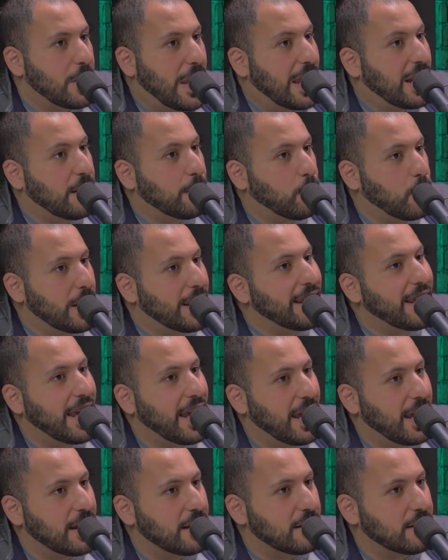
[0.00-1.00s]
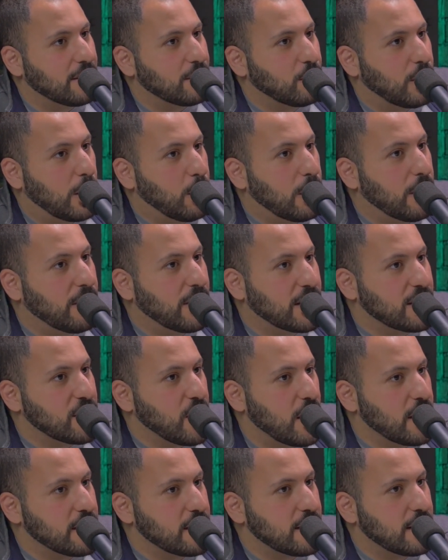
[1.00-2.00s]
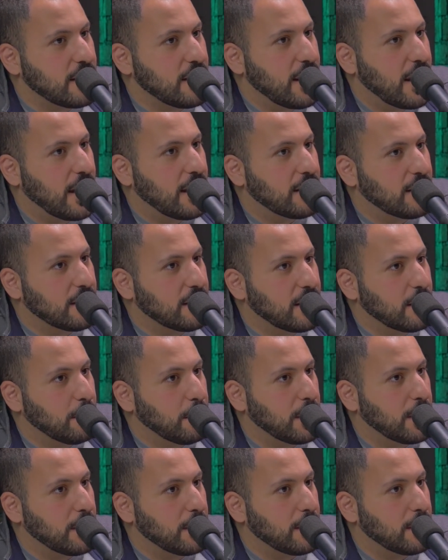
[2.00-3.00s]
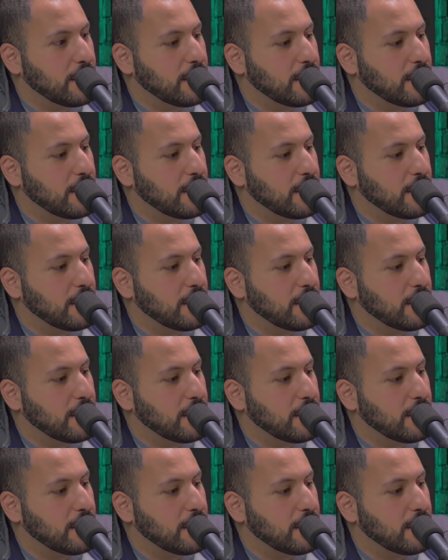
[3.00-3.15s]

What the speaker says: And if we can't, right, we've exhausted that, but